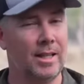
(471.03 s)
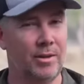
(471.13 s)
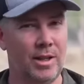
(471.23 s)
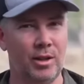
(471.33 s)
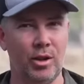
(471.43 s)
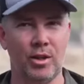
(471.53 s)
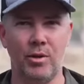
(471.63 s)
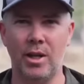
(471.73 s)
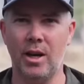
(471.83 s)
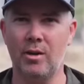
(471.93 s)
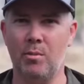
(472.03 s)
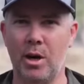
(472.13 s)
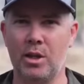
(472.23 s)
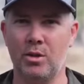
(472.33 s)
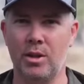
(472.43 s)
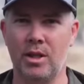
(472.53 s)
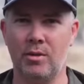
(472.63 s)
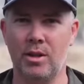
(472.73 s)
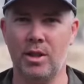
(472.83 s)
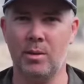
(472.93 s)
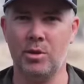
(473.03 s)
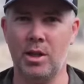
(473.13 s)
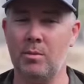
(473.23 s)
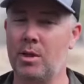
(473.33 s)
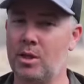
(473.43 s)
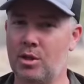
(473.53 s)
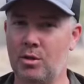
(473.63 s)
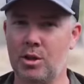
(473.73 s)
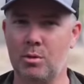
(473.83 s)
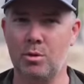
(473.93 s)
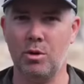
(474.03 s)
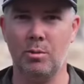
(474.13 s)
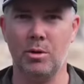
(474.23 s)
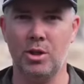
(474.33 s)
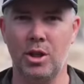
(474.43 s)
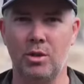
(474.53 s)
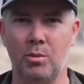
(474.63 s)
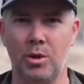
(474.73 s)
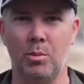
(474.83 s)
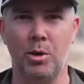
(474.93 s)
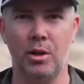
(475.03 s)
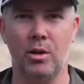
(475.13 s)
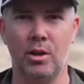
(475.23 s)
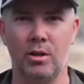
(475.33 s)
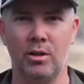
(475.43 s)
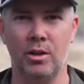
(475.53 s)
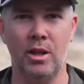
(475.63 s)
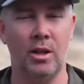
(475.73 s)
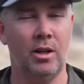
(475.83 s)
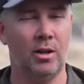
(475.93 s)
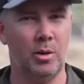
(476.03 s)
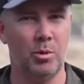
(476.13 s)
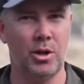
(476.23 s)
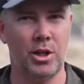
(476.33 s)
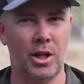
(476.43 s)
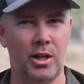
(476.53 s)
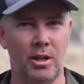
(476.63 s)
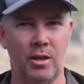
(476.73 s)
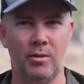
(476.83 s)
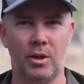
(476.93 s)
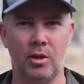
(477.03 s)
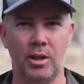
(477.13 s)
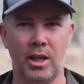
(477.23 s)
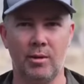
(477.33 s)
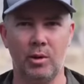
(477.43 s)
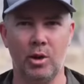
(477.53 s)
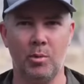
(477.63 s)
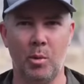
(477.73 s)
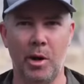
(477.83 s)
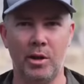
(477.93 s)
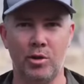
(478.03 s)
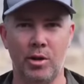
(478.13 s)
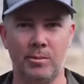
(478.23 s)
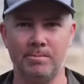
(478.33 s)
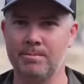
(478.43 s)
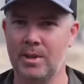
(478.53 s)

If you did like the video, make sure you give it a thumbs up. Ensure you subscribe to the channel with the bell icon on. I'd appreciate it if you'd like to have a look at my Patreon.